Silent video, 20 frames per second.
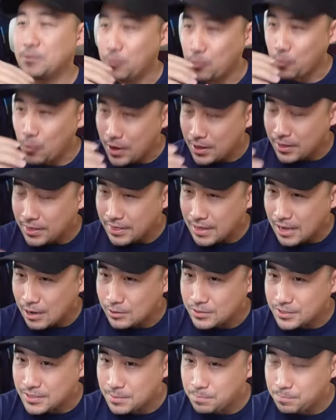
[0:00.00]

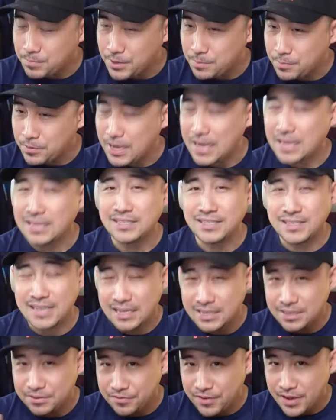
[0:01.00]
1,000 people
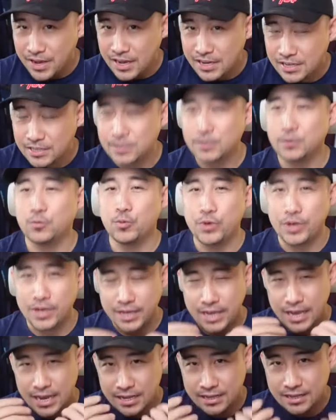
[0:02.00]
incentivized, we are
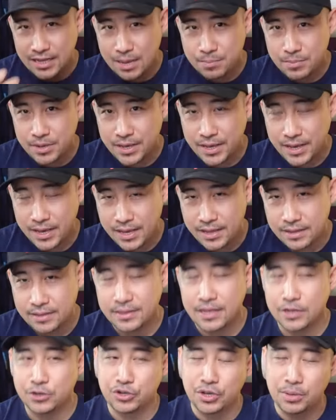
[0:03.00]
getting them a hit
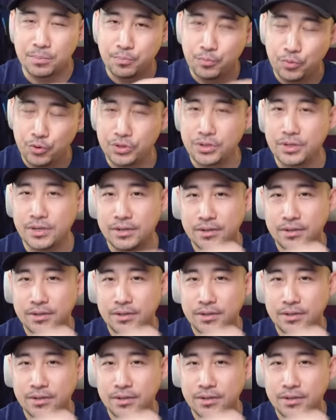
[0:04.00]
that you can put